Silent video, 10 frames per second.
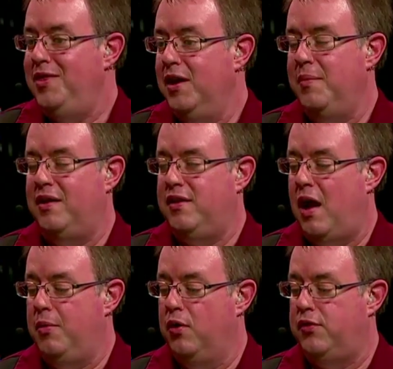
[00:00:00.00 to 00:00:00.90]
thing about
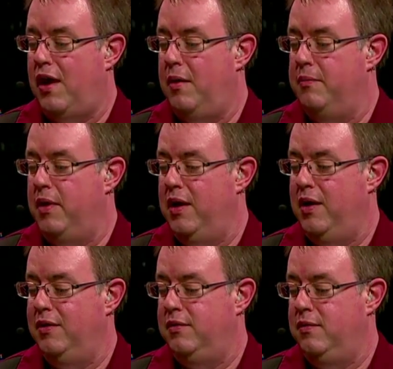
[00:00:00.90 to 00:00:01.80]
Diablo is
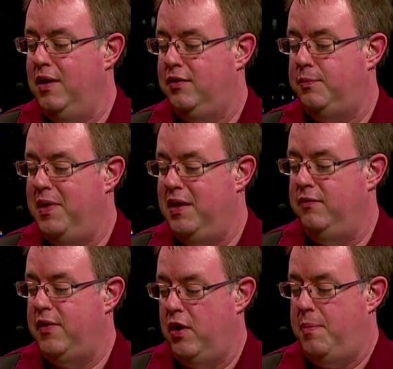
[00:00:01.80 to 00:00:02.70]
it's been
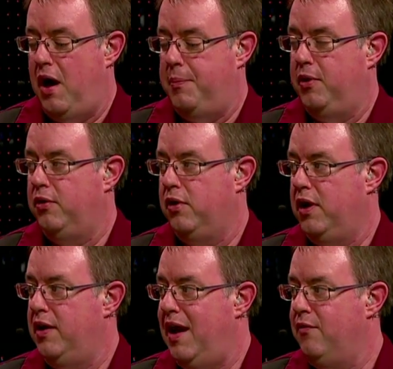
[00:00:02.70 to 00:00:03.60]
very popular
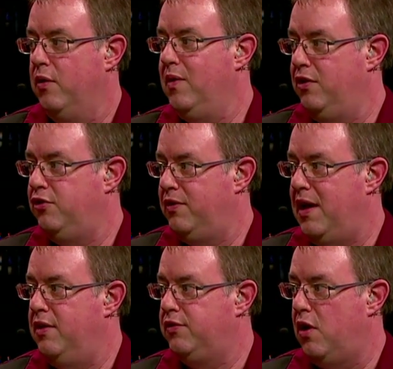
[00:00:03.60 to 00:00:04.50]
in every region
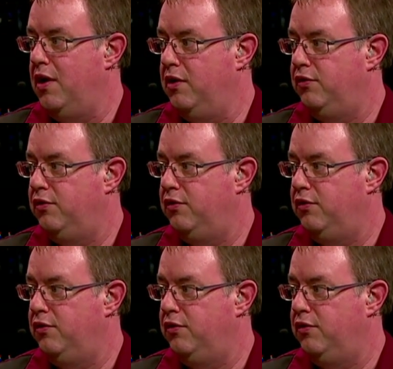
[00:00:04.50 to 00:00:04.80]
that it's gone into.